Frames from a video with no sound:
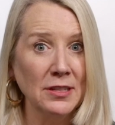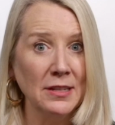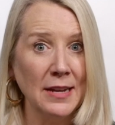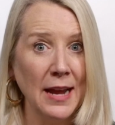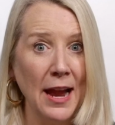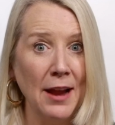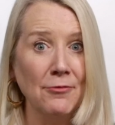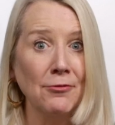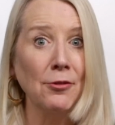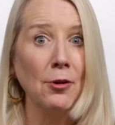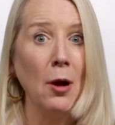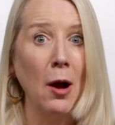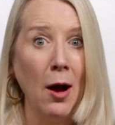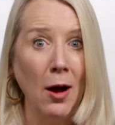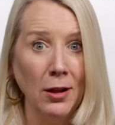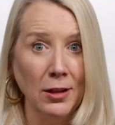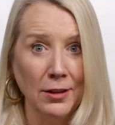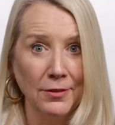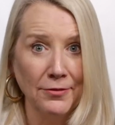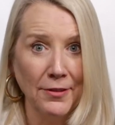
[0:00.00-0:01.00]
today for
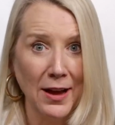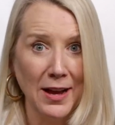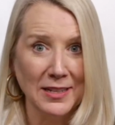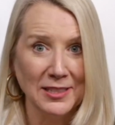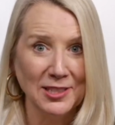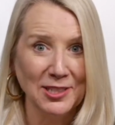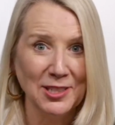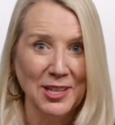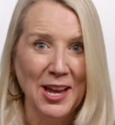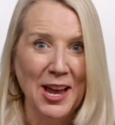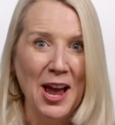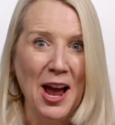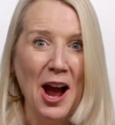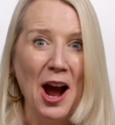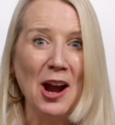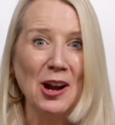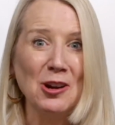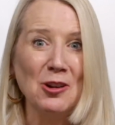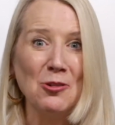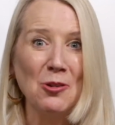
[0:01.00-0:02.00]
all of us
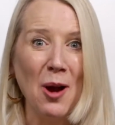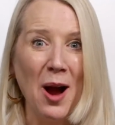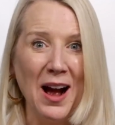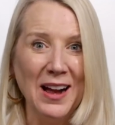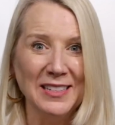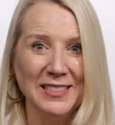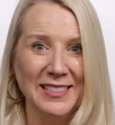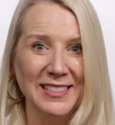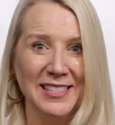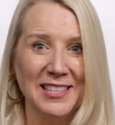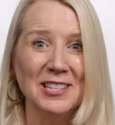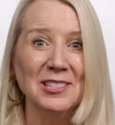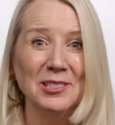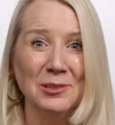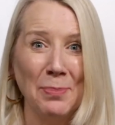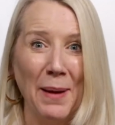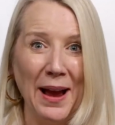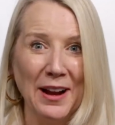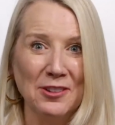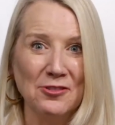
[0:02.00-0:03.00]
across the
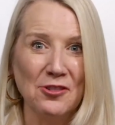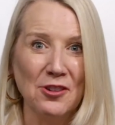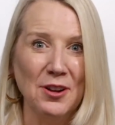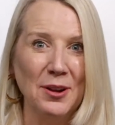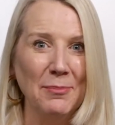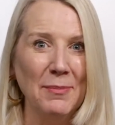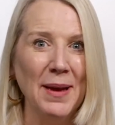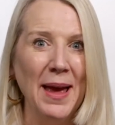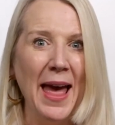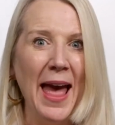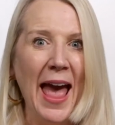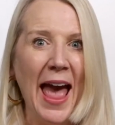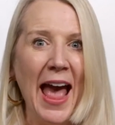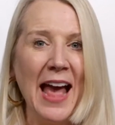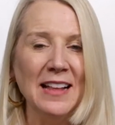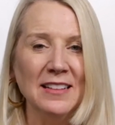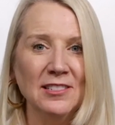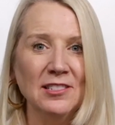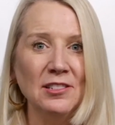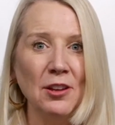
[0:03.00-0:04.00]
spectrum.
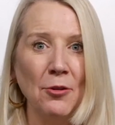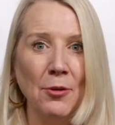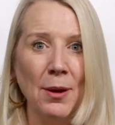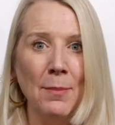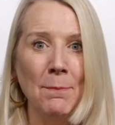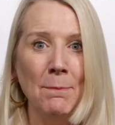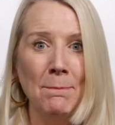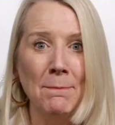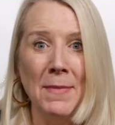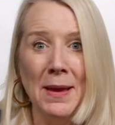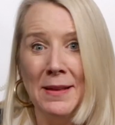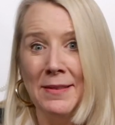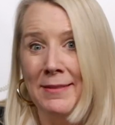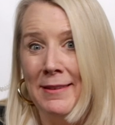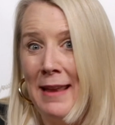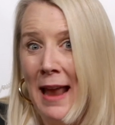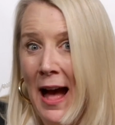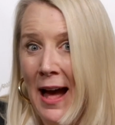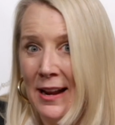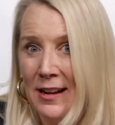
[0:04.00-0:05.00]
And so it is
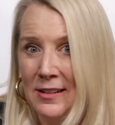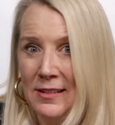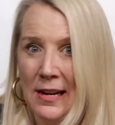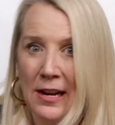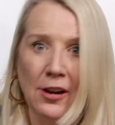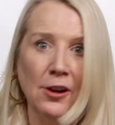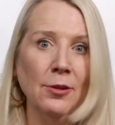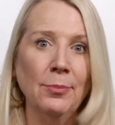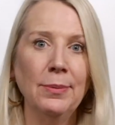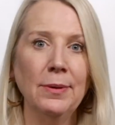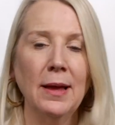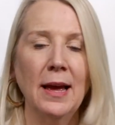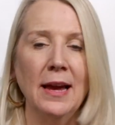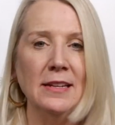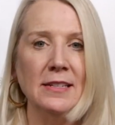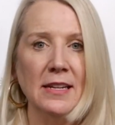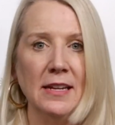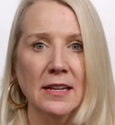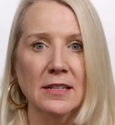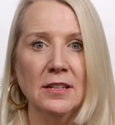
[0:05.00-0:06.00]
not a terrible
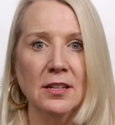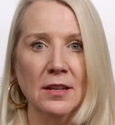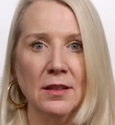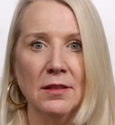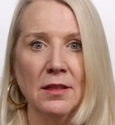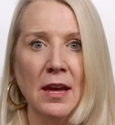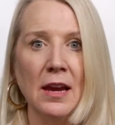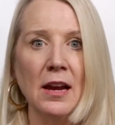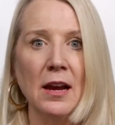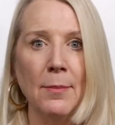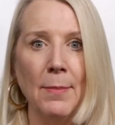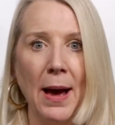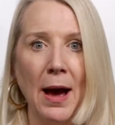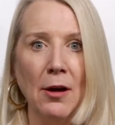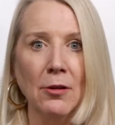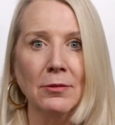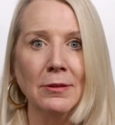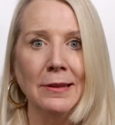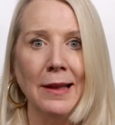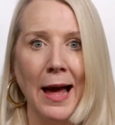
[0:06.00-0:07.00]
idea to think
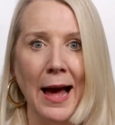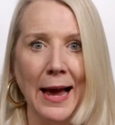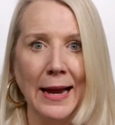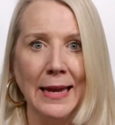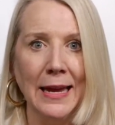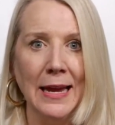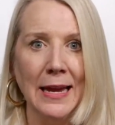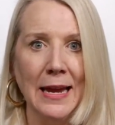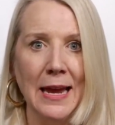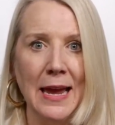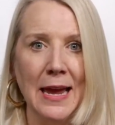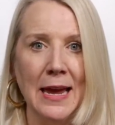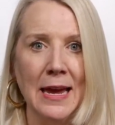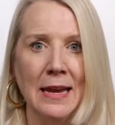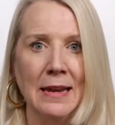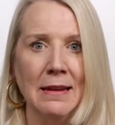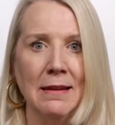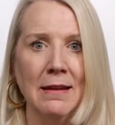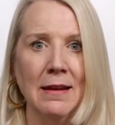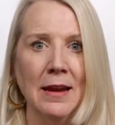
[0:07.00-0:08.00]
about locking
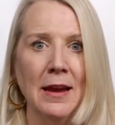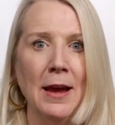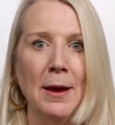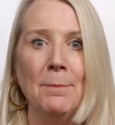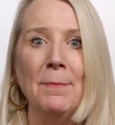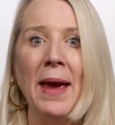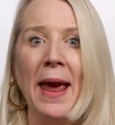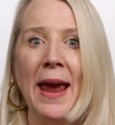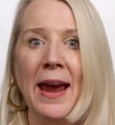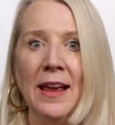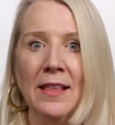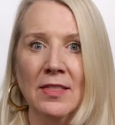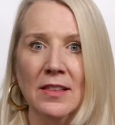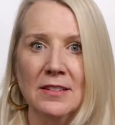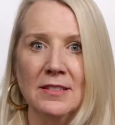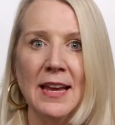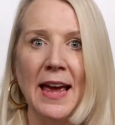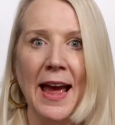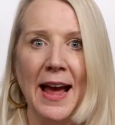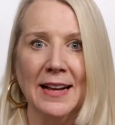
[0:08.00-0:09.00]
in, paying the
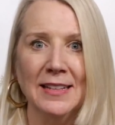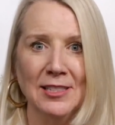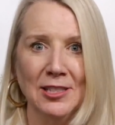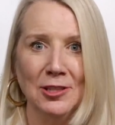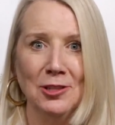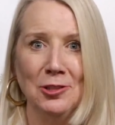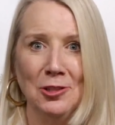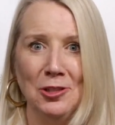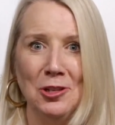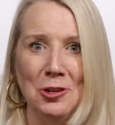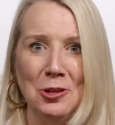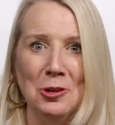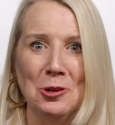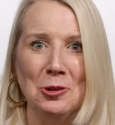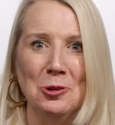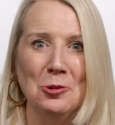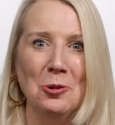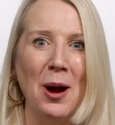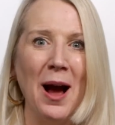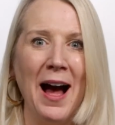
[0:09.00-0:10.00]
taxes
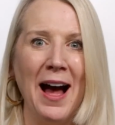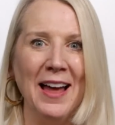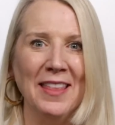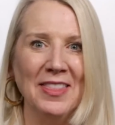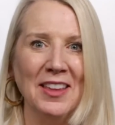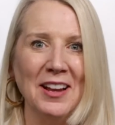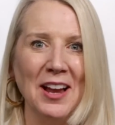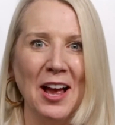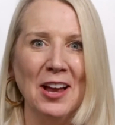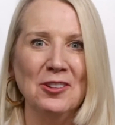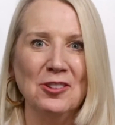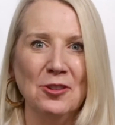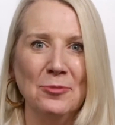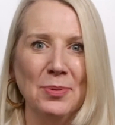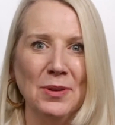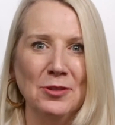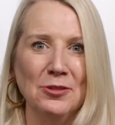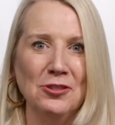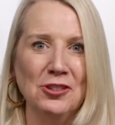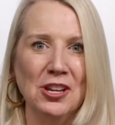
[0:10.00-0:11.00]
due on the
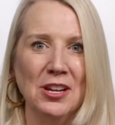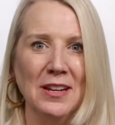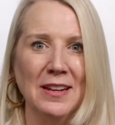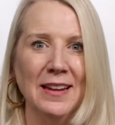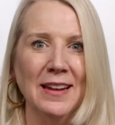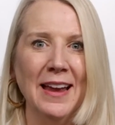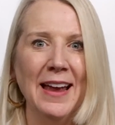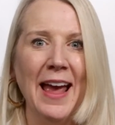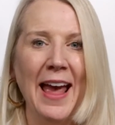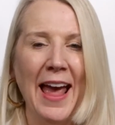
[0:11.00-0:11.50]
contribution